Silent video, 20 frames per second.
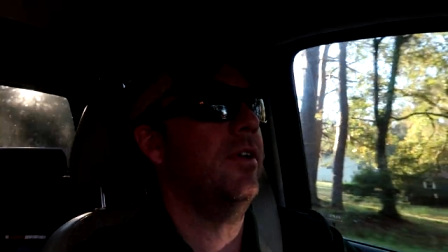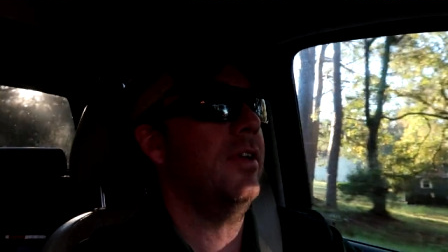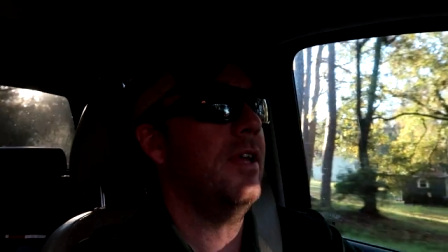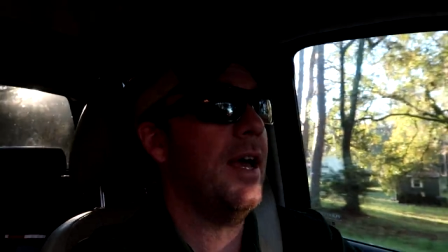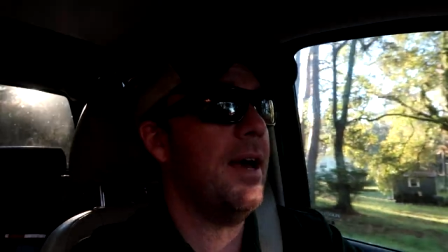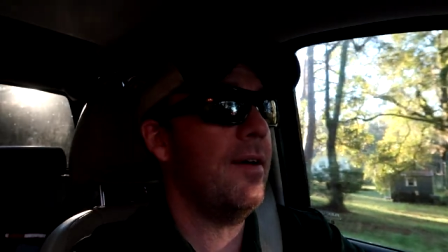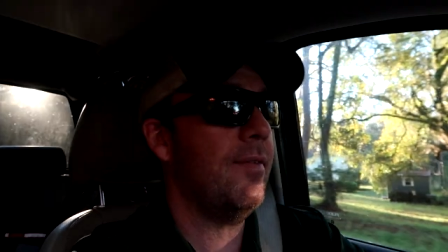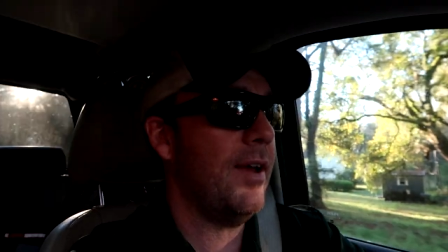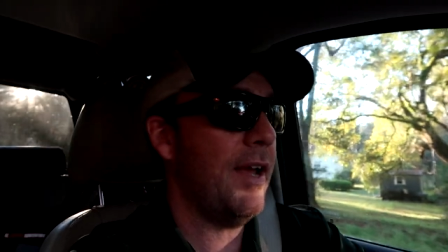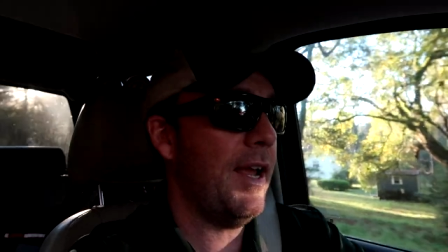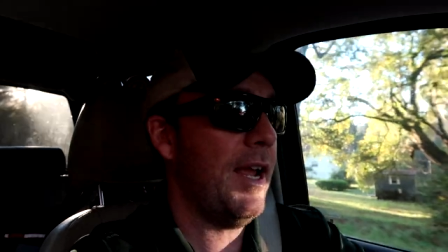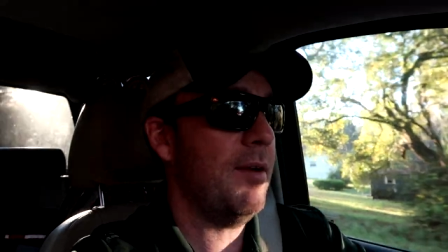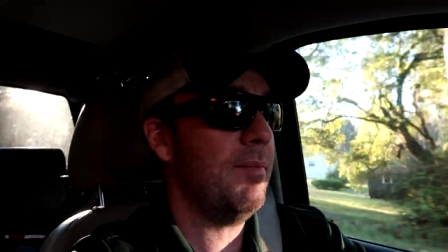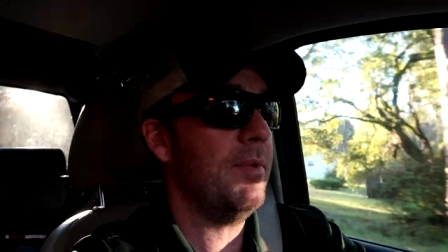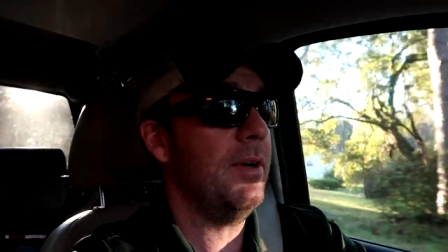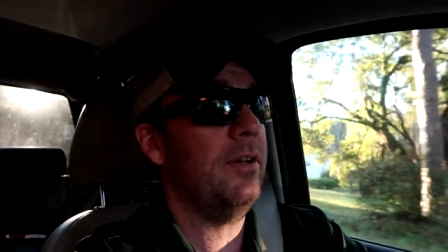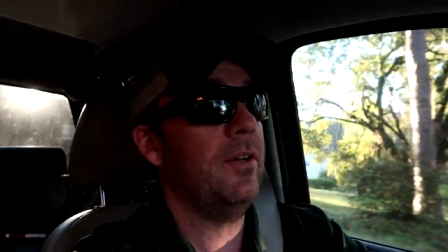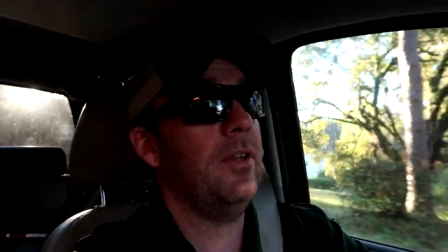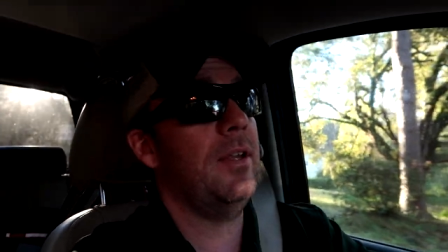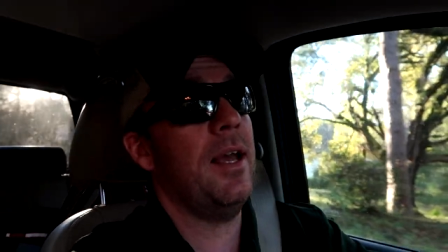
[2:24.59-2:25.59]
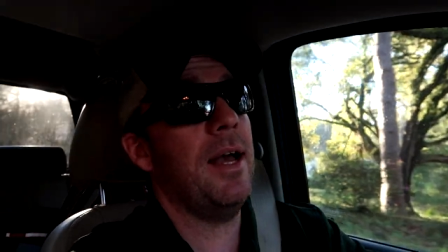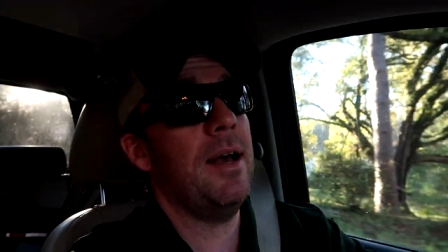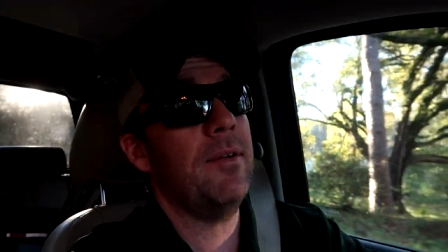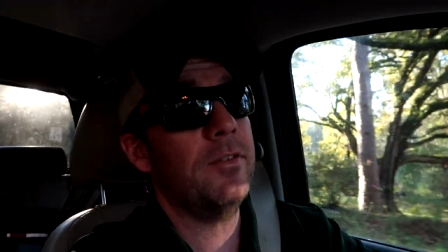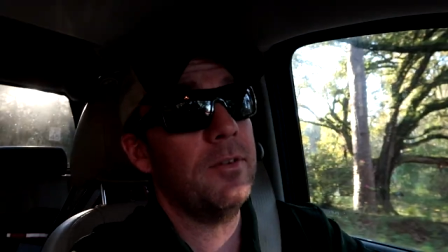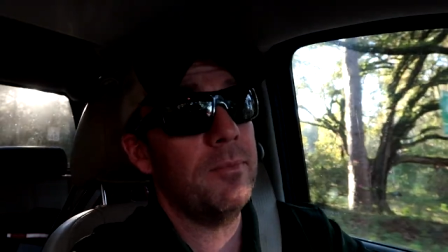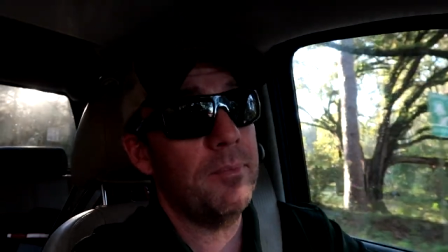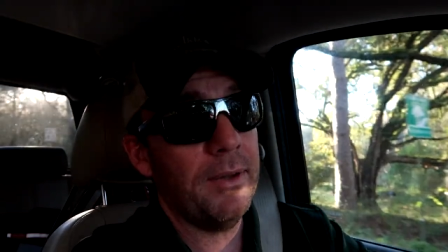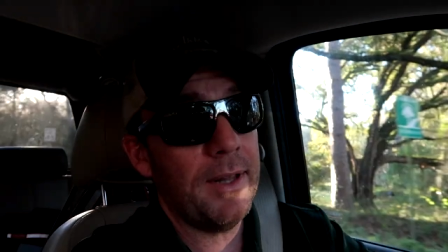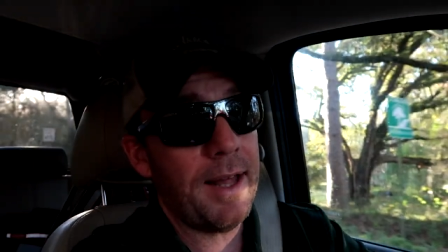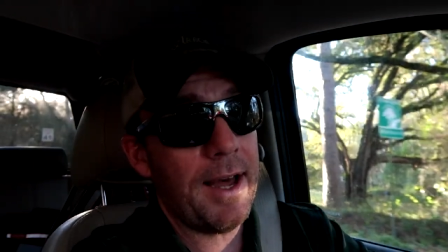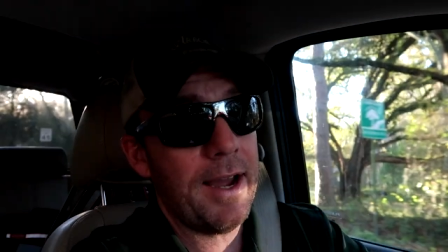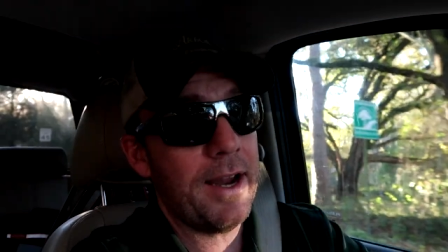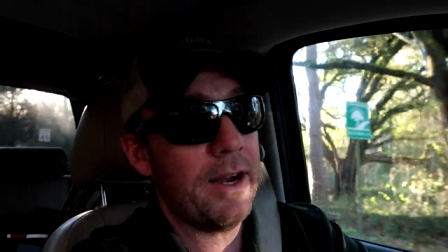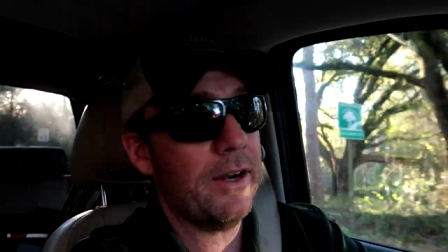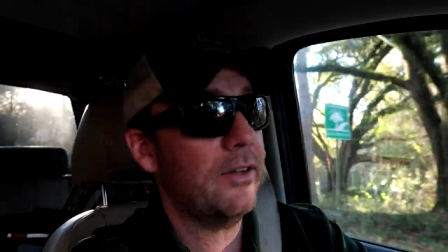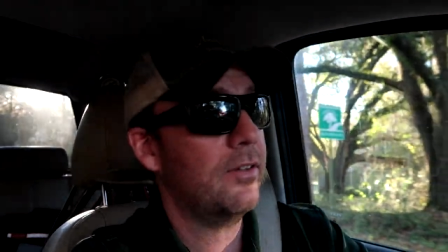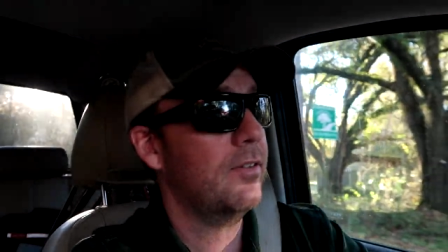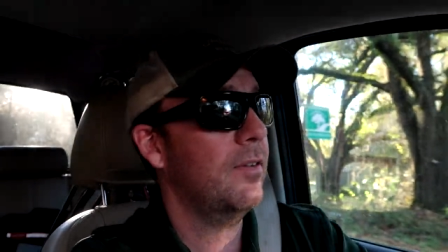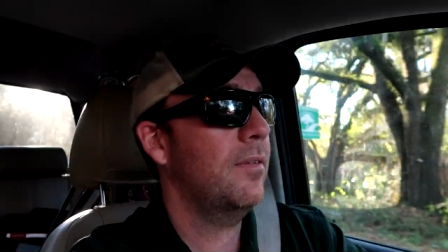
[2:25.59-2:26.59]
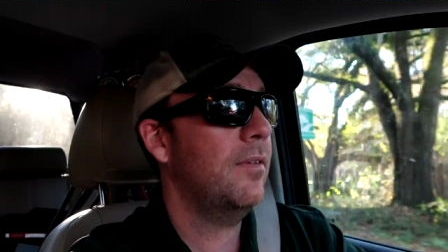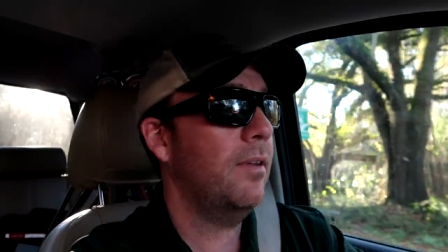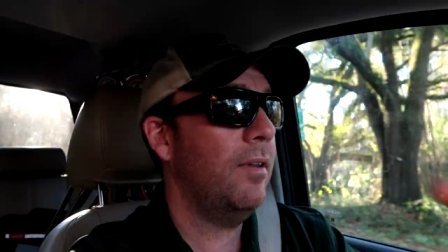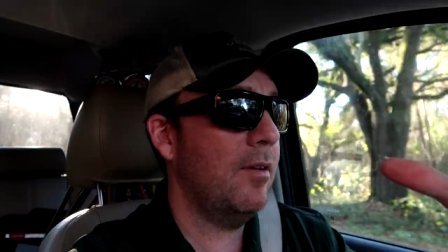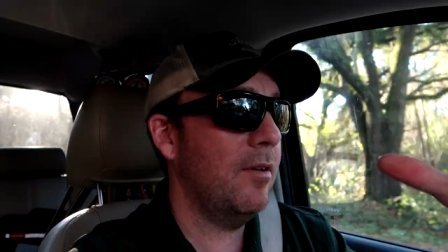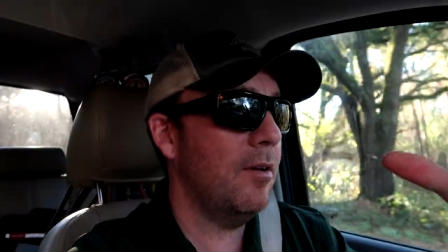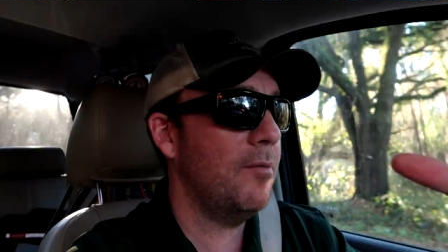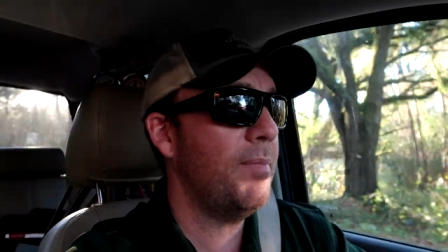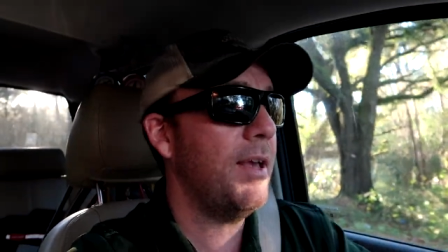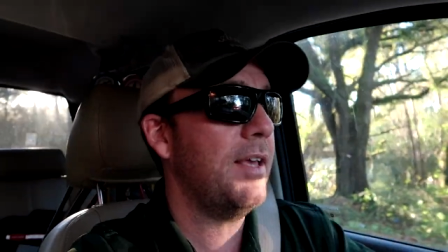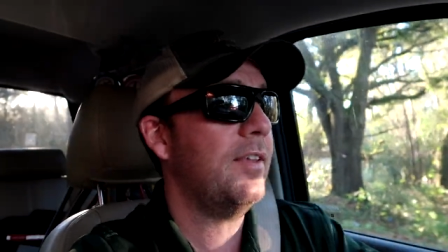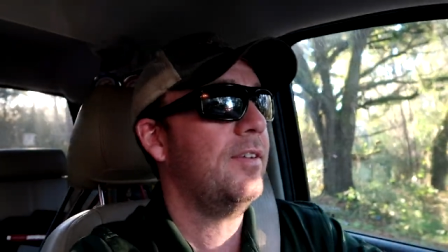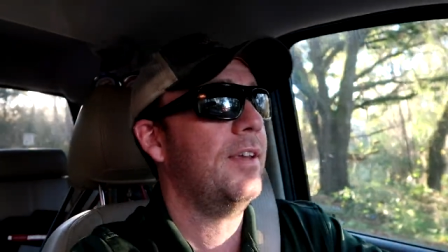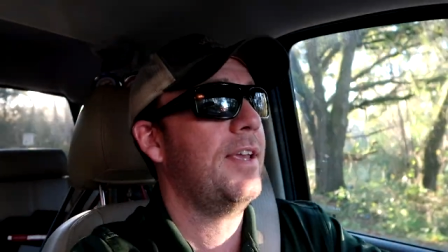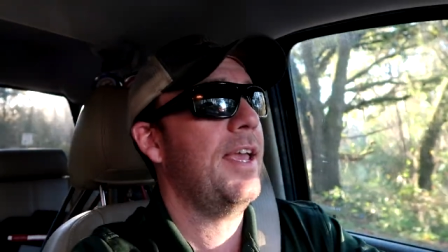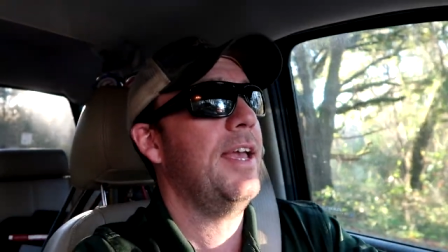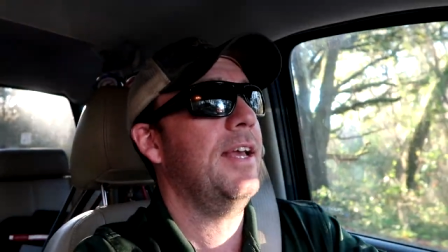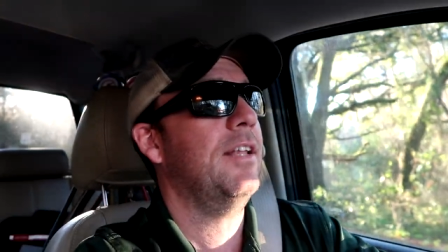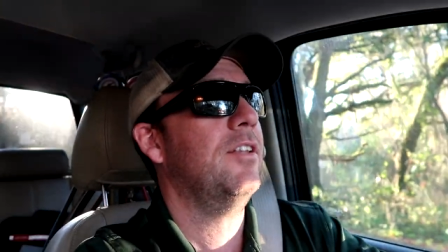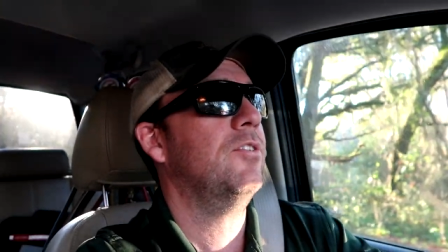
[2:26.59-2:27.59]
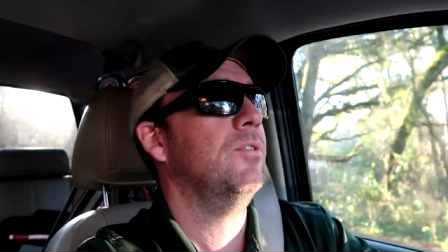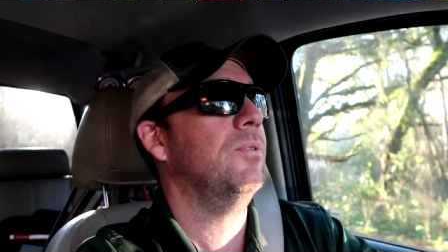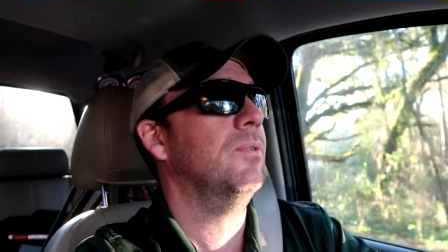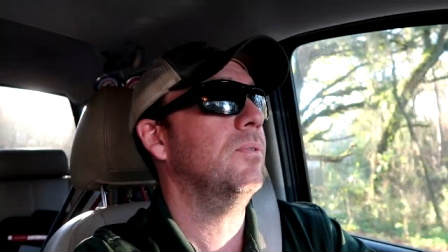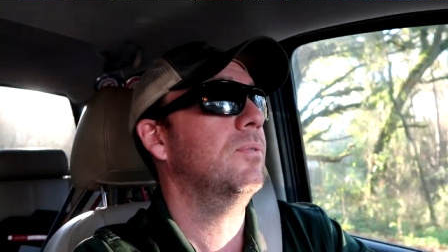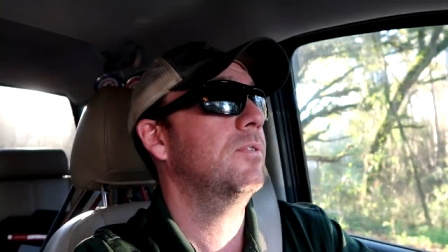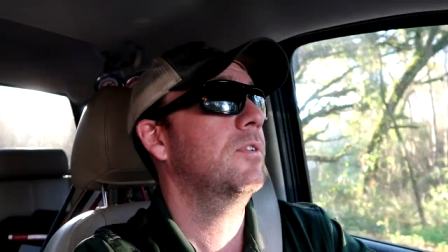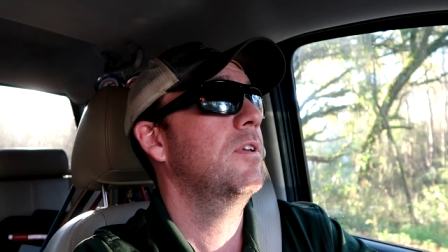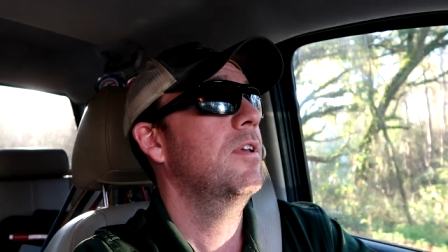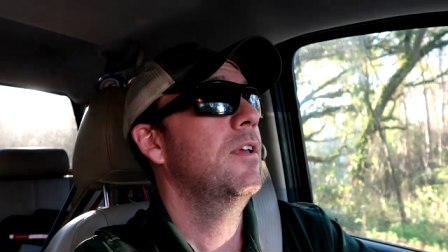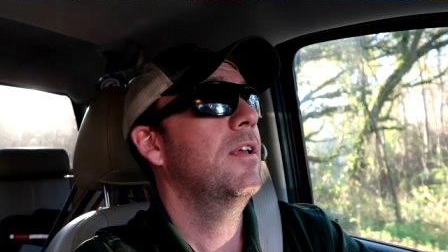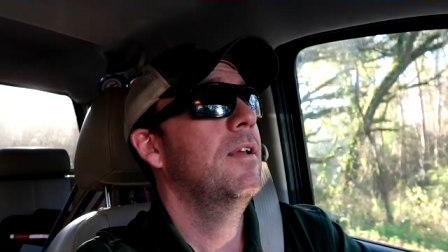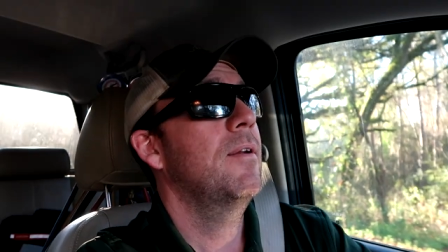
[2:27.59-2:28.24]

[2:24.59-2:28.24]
Do you have a hammer? Do you have some pliers? You know, basic hand tools.